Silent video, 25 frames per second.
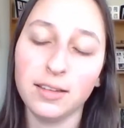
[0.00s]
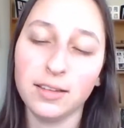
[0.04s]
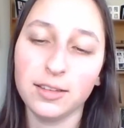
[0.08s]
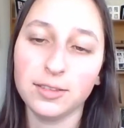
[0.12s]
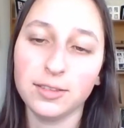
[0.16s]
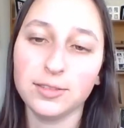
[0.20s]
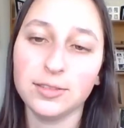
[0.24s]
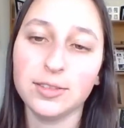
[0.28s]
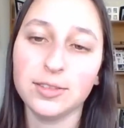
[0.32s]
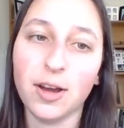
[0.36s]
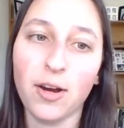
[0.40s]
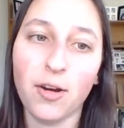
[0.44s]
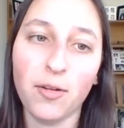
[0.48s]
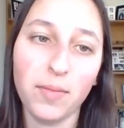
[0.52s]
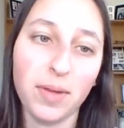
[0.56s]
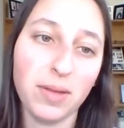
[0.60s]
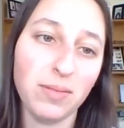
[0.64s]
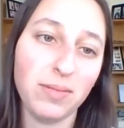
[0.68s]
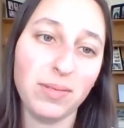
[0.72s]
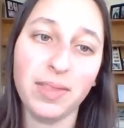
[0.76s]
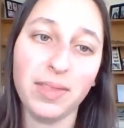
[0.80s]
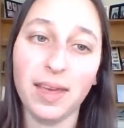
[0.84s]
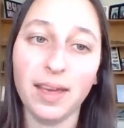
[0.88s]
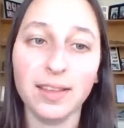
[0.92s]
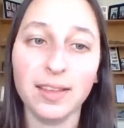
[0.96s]
So
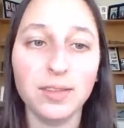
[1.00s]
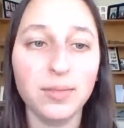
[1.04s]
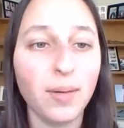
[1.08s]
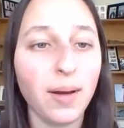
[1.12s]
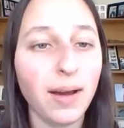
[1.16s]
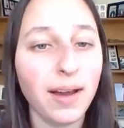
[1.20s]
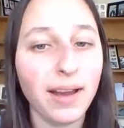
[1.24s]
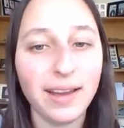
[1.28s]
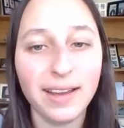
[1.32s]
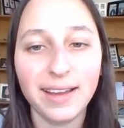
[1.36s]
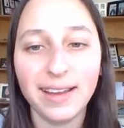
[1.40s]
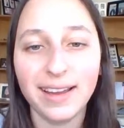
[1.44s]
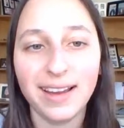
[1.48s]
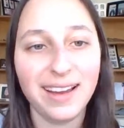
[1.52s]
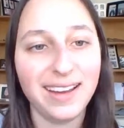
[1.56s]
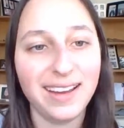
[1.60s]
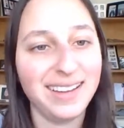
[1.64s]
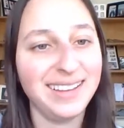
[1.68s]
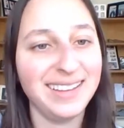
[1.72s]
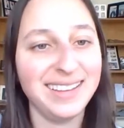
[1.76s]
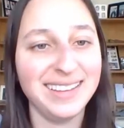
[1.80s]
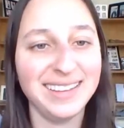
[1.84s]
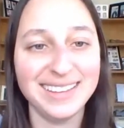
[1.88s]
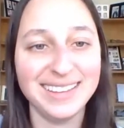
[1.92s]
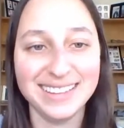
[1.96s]
maybe that's why
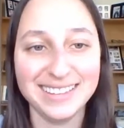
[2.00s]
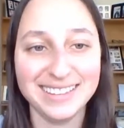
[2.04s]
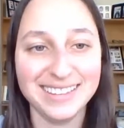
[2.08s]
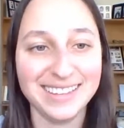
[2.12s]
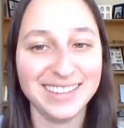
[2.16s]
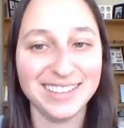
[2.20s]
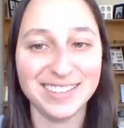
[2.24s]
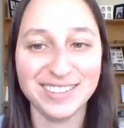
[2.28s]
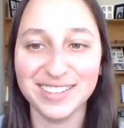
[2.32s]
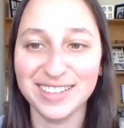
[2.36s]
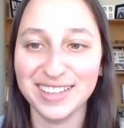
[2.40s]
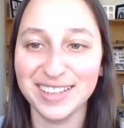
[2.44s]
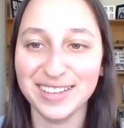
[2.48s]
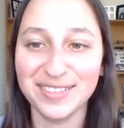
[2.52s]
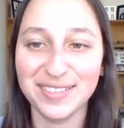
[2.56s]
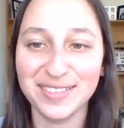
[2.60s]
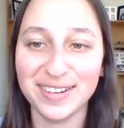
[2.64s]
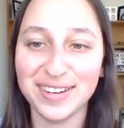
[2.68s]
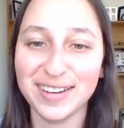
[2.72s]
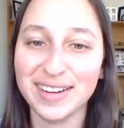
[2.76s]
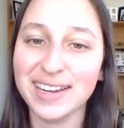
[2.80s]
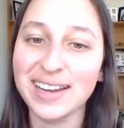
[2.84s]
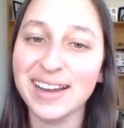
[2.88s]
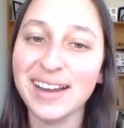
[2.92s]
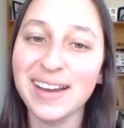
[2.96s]
it didn't really
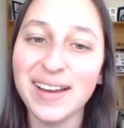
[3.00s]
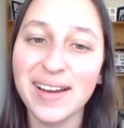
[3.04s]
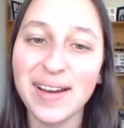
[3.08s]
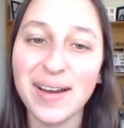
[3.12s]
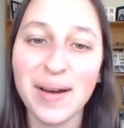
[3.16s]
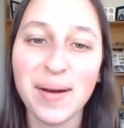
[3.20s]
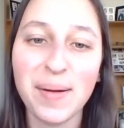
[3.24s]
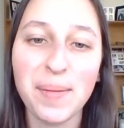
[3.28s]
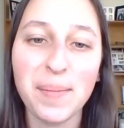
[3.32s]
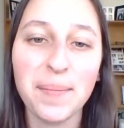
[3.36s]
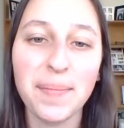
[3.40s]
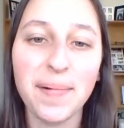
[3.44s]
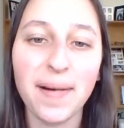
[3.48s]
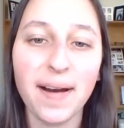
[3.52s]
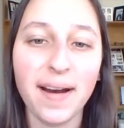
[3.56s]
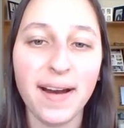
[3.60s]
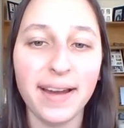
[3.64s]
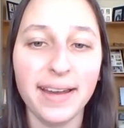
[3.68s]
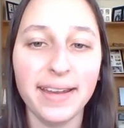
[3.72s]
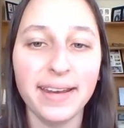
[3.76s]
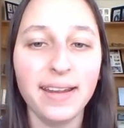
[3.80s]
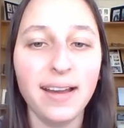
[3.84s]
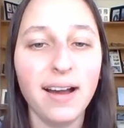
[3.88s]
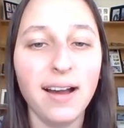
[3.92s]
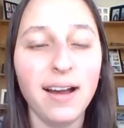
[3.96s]
work.
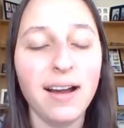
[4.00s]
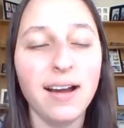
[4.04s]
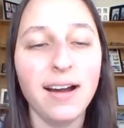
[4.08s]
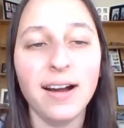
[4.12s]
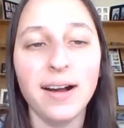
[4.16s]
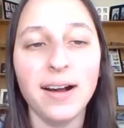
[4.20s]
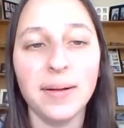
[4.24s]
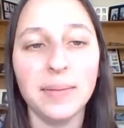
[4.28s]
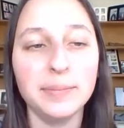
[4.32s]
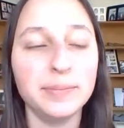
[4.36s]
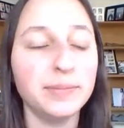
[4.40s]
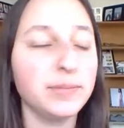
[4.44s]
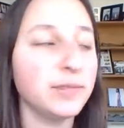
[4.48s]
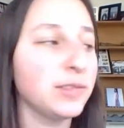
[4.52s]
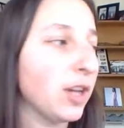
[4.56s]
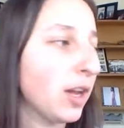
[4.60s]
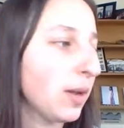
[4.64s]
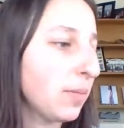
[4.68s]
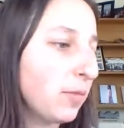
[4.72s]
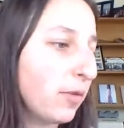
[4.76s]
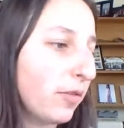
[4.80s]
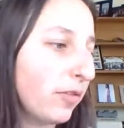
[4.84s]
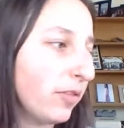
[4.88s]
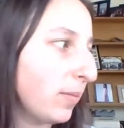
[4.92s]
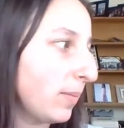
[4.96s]
But so I
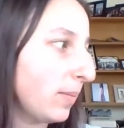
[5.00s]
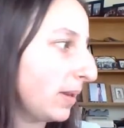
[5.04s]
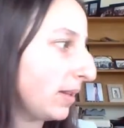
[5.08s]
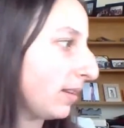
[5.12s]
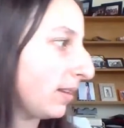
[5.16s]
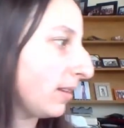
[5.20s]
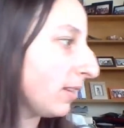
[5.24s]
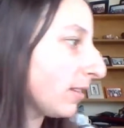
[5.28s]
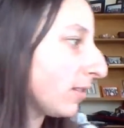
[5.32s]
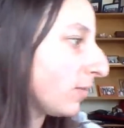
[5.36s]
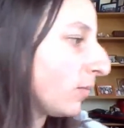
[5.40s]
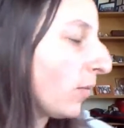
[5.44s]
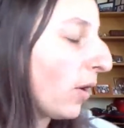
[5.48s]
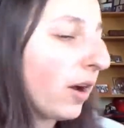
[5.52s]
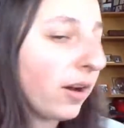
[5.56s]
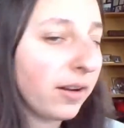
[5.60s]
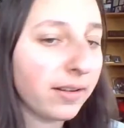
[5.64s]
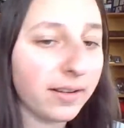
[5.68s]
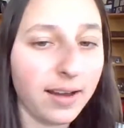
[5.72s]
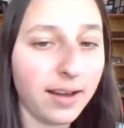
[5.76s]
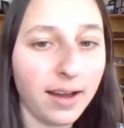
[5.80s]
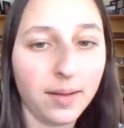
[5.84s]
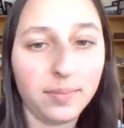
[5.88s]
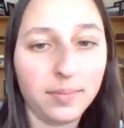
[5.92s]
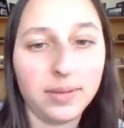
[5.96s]
moved them into the small
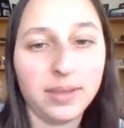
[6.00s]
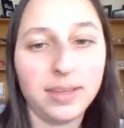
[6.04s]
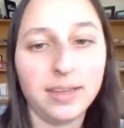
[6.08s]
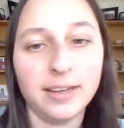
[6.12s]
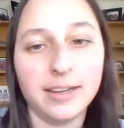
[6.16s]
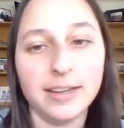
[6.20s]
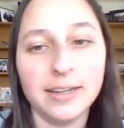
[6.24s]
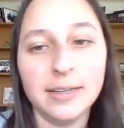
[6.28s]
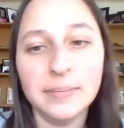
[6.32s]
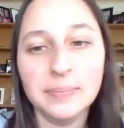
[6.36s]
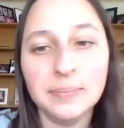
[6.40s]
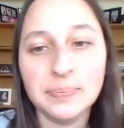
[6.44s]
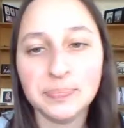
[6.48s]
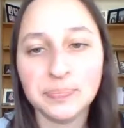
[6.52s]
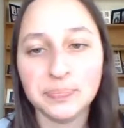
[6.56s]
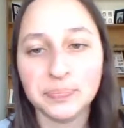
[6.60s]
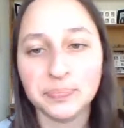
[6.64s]
cup here.